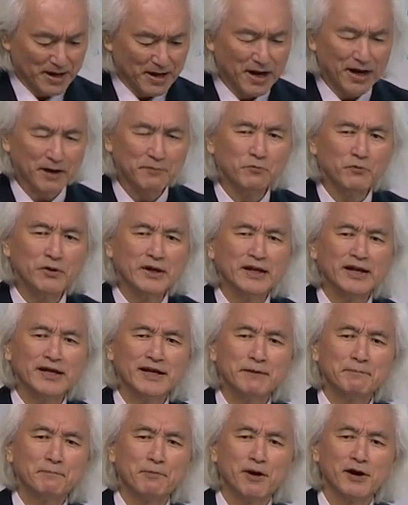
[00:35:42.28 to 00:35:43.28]
I'm
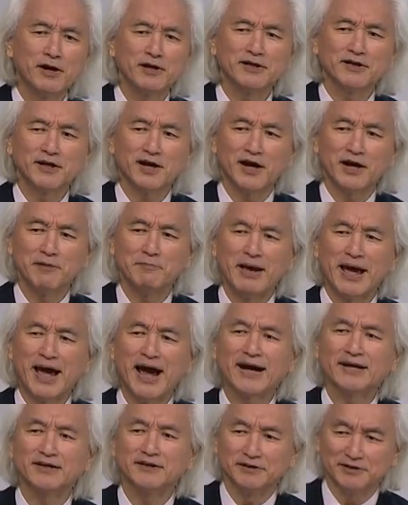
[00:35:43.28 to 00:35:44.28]
really a part-time
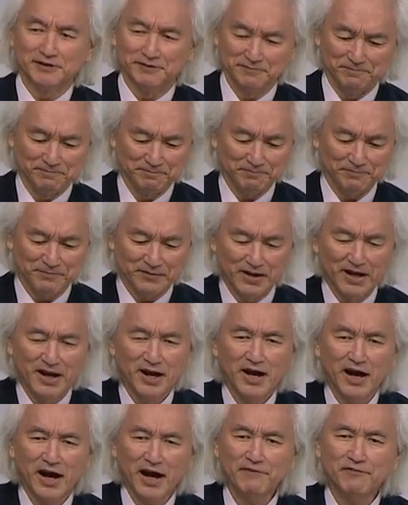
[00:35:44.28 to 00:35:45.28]
actor.
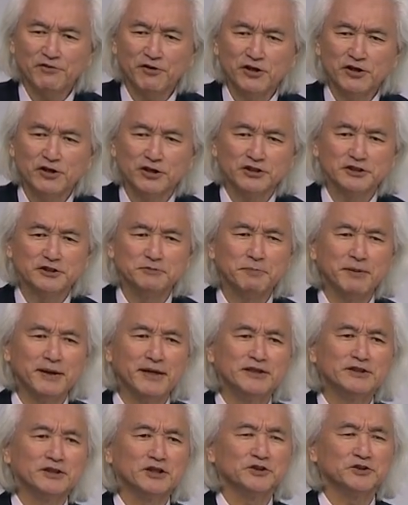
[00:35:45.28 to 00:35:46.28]
I've heard your
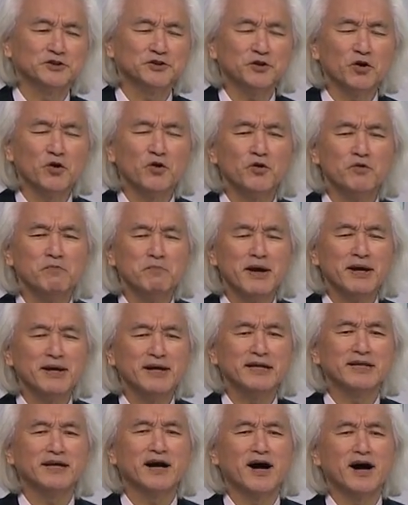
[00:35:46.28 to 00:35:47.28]
speech so
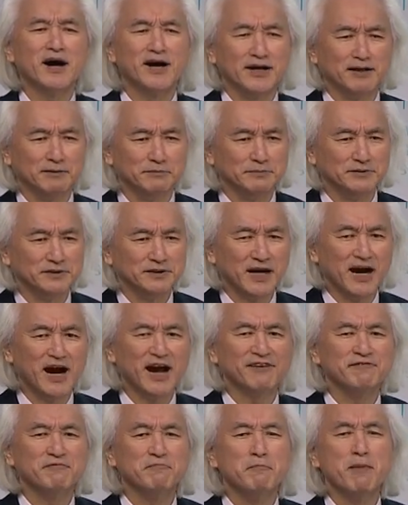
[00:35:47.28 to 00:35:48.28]
many times,
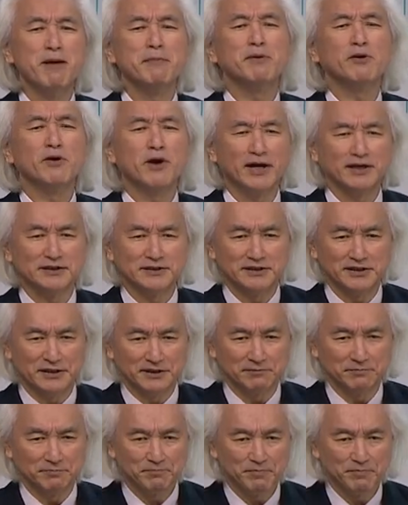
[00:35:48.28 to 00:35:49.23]
I've memorized it.